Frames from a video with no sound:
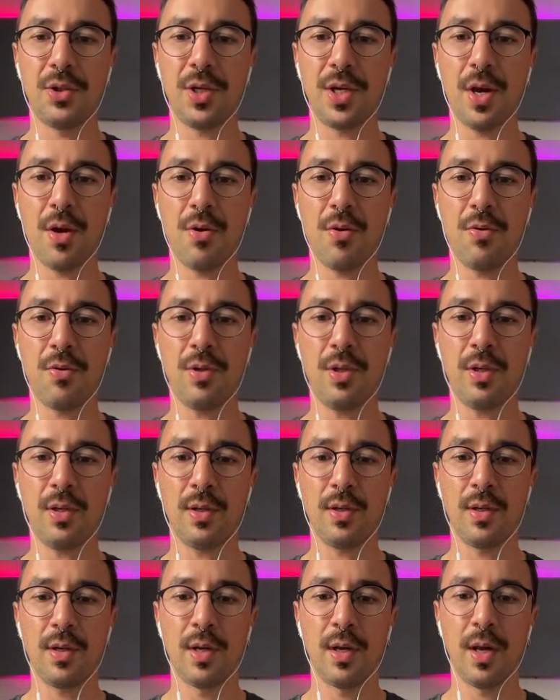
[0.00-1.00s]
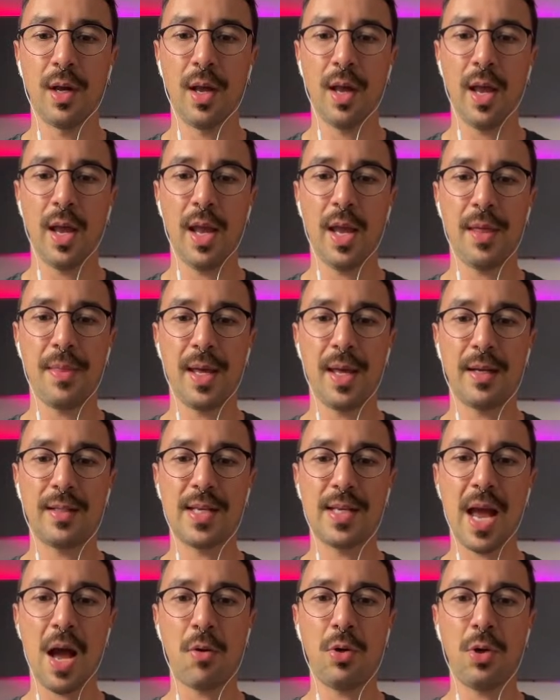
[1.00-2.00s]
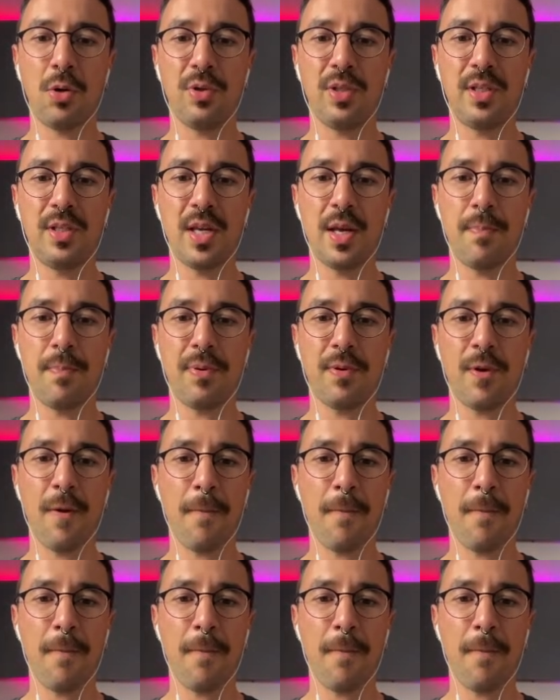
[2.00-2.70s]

code and then download zip.